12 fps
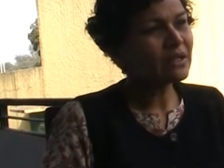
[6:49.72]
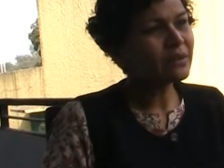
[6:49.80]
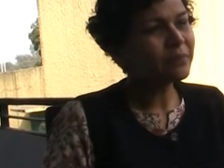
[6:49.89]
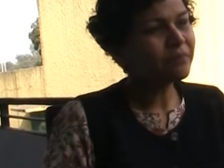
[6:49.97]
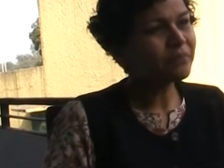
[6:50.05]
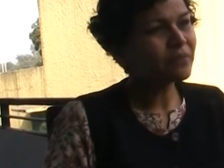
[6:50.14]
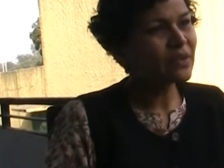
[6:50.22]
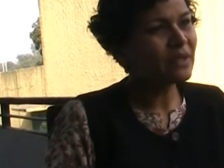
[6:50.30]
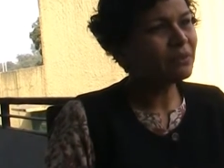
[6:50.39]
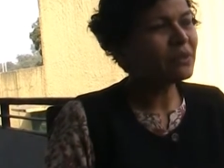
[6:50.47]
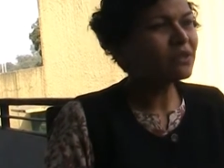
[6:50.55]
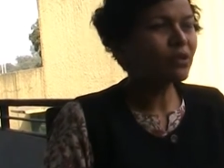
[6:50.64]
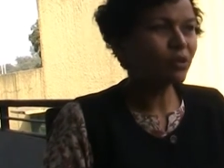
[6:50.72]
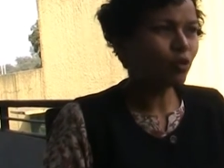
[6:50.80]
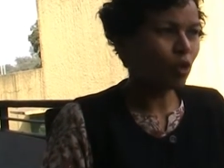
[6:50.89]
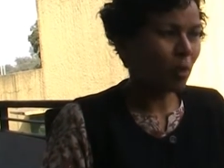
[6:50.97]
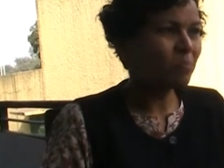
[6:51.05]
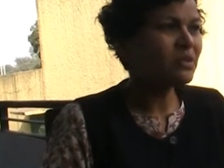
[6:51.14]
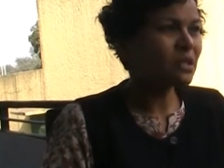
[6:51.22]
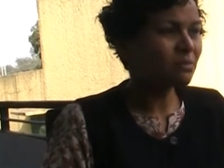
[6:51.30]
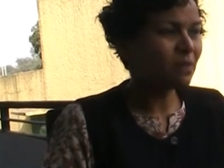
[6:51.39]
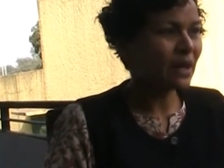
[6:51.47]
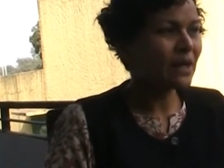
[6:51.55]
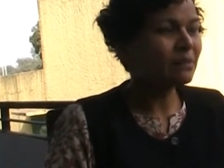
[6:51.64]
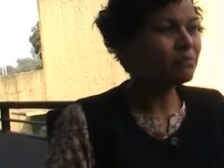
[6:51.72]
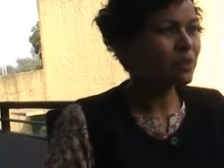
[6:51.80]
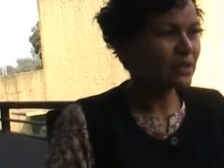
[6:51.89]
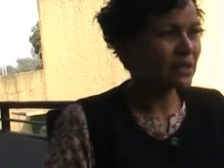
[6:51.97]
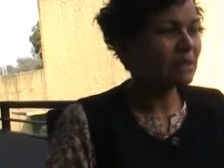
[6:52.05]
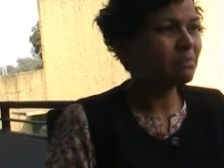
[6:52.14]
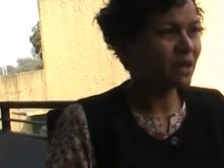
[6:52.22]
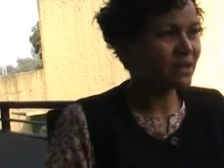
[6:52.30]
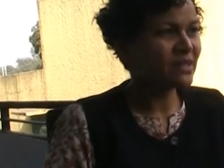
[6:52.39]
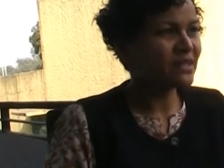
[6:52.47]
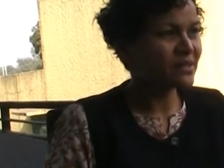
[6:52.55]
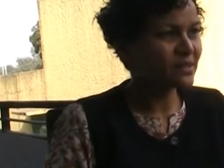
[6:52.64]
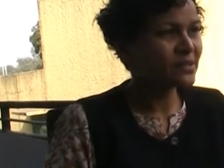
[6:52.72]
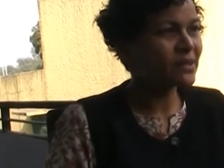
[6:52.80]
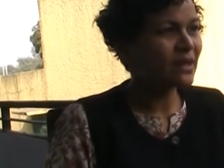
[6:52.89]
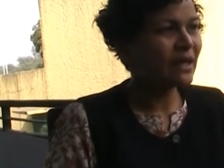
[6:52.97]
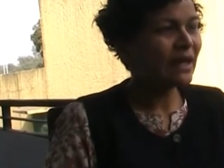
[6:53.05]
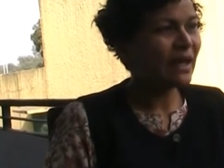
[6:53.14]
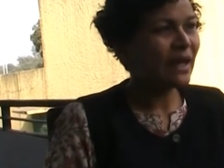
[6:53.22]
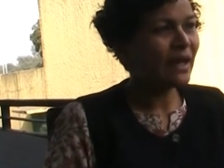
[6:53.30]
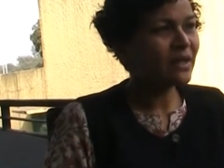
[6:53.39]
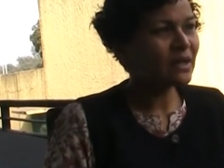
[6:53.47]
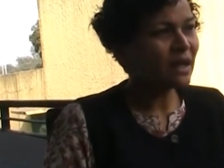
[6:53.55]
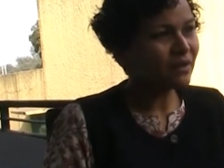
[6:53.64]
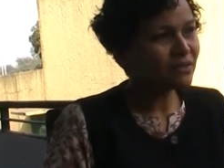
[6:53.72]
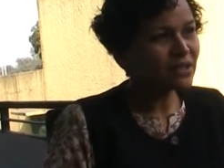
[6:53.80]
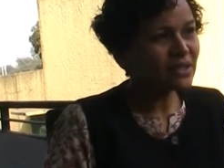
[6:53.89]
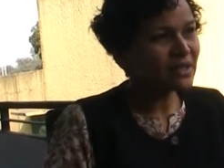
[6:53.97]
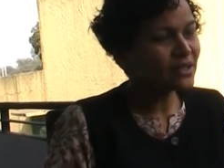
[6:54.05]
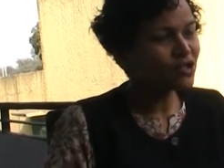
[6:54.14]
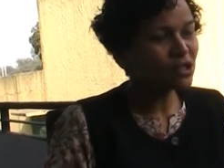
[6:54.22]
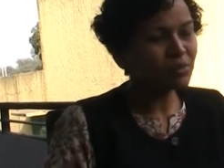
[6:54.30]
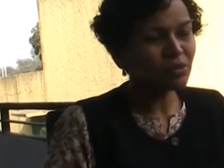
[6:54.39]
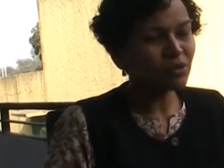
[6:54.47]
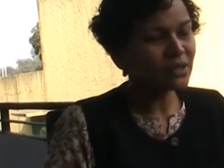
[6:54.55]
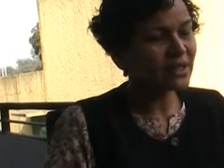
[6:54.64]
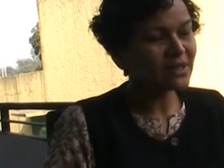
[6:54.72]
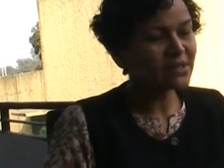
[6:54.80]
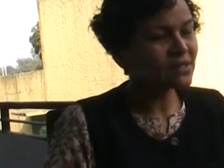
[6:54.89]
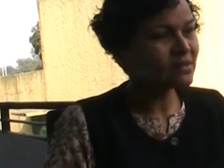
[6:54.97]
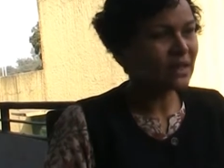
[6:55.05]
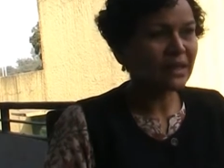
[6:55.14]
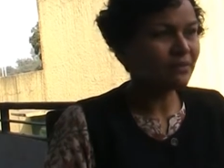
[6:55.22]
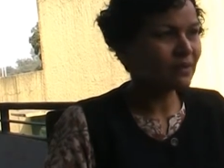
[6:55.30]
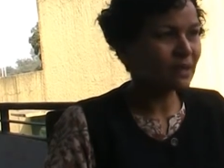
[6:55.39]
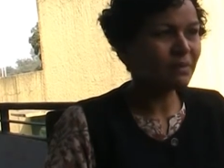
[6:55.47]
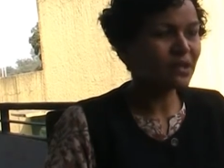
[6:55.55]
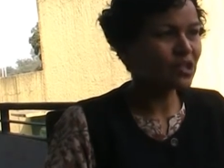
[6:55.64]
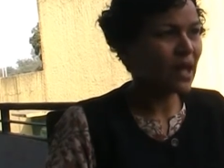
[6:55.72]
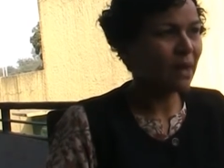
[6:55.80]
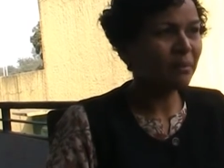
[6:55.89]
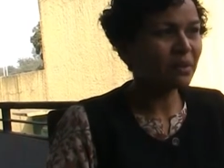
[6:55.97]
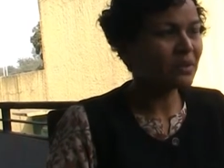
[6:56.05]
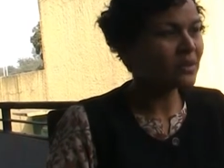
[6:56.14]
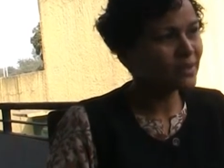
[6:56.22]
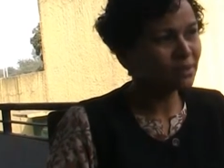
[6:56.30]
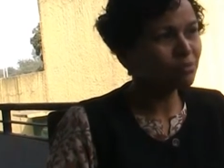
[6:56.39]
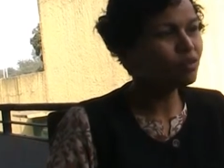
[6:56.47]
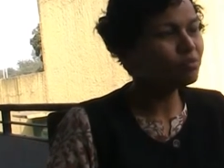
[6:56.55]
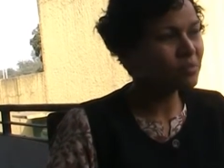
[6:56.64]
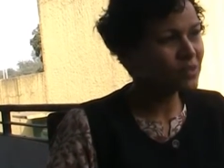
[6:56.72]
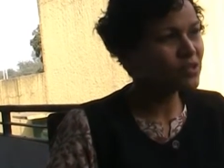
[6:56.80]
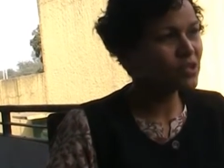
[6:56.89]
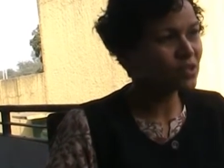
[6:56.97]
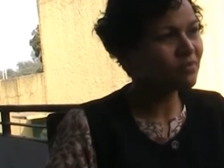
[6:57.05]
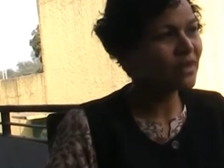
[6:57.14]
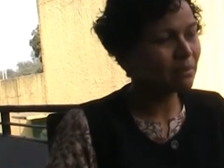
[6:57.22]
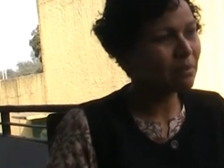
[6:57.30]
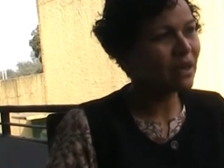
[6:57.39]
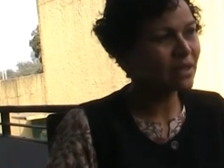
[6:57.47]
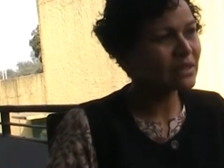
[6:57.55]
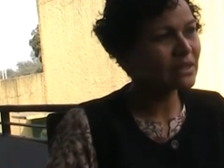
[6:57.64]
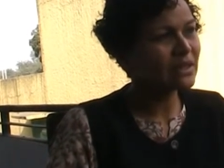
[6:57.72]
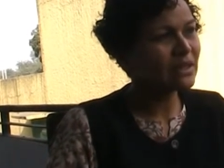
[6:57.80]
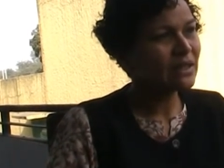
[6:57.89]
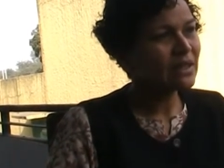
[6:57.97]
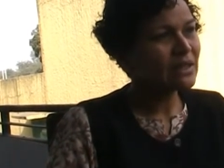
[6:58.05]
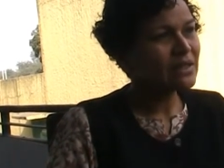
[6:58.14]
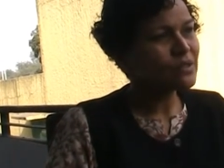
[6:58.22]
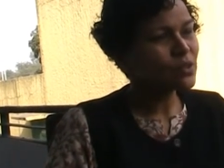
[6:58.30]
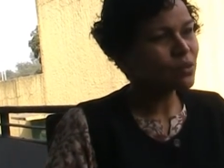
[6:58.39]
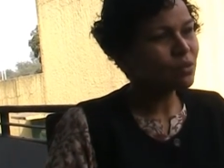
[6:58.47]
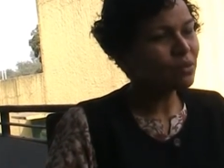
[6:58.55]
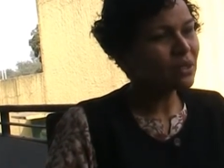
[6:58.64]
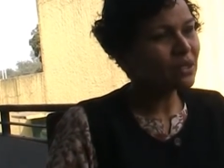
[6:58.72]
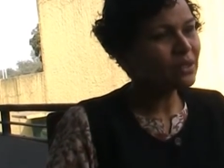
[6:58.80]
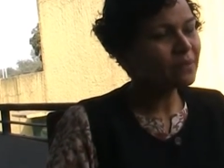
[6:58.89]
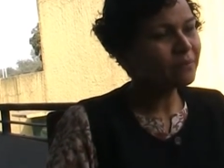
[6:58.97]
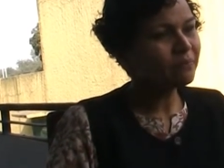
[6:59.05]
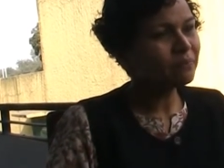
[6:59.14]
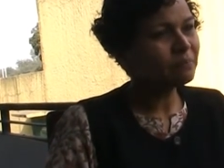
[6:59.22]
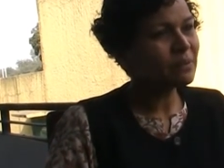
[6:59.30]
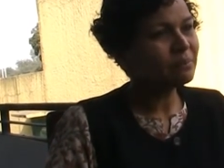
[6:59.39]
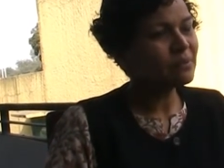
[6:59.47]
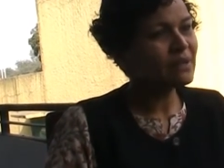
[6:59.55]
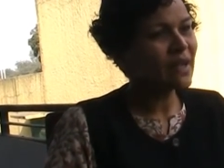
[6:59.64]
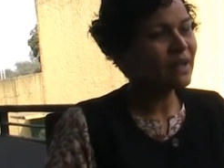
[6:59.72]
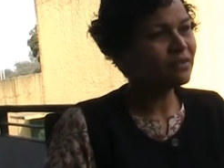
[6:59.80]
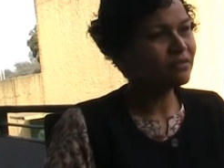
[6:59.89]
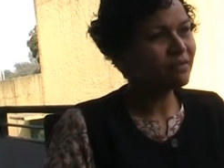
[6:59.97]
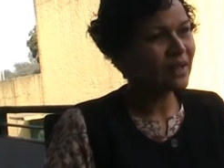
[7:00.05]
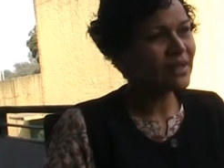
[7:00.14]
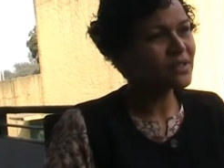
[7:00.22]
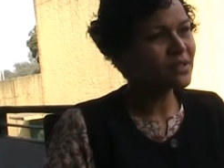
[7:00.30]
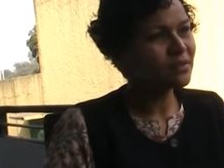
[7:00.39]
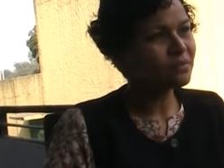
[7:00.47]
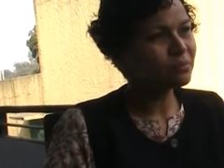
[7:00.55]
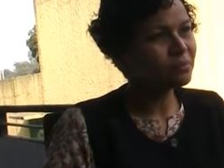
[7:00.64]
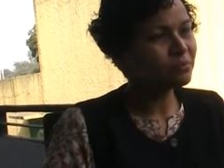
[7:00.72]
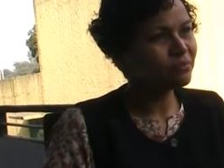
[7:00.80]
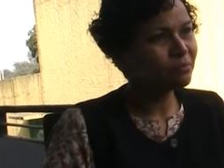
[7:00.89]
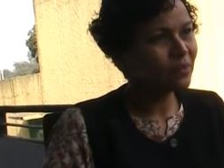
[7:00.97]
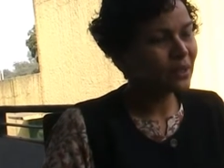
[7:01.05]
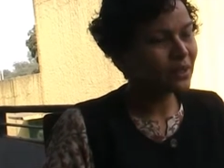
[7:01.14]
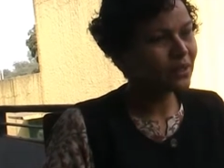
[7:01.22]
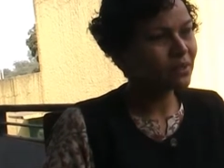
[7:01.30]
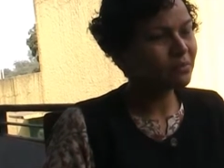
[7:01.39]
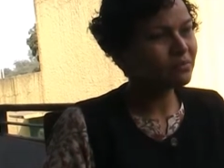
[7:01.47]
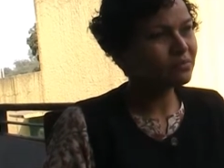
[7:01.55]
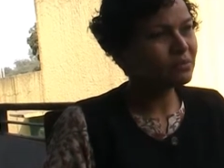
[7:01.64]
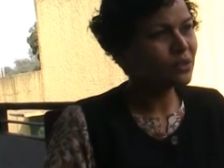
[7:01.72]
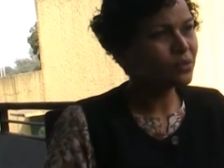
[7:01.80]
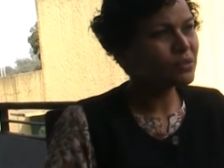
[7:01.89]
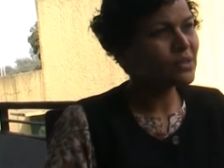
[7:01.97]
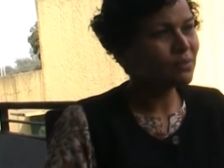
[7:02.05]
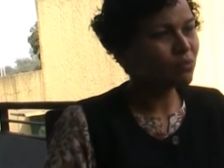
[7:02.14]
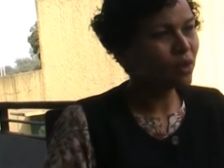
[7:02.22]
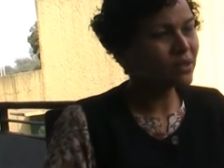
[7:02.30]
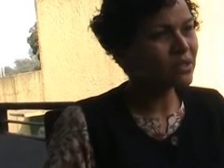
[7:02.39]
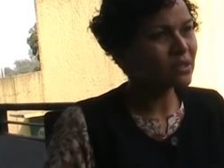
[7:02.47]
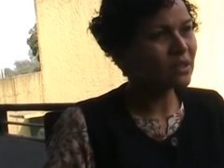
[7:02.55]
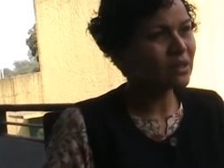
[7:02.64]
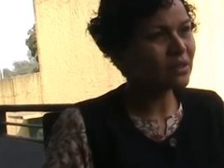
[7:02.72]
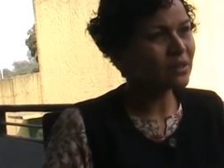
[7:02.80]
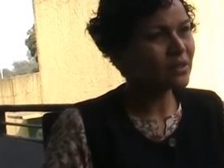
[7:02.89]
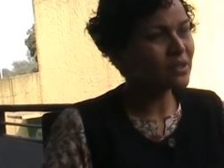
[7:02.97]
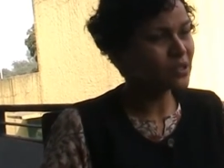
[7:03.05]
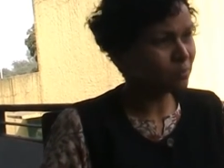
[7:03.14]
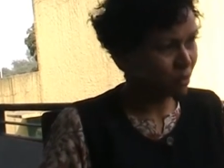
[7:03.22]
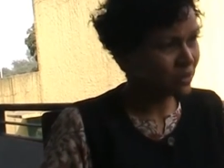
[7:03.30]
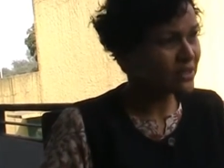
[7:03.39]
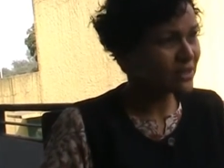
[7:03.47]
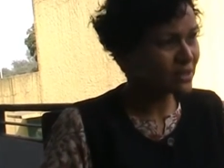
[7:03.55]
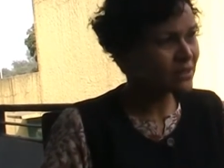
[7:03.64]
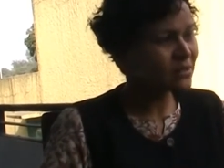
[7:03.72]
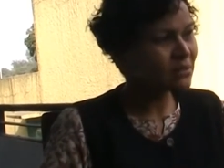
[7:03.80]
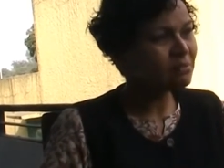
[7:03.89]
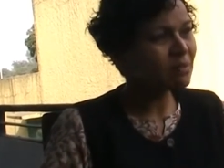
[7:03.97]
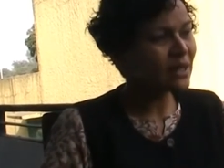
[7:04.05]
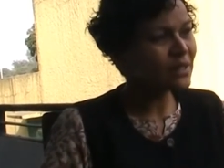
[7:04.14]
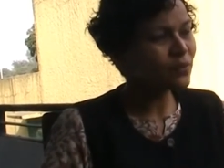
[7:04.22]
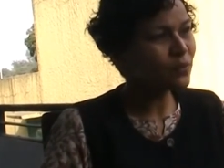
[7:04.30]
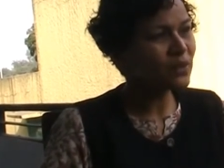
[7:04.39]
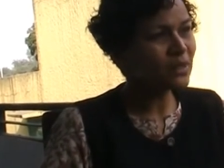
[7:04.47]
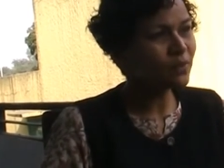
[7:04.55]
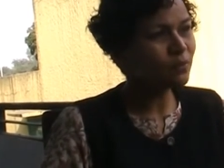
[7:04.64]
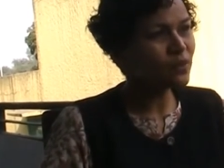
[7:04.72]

um, they were co-opted by political parties and after the initial protests, nothing very much happened and the movements just fell apart. So um, people had felt, uh, you know, somewhat uh, disappointed by the way in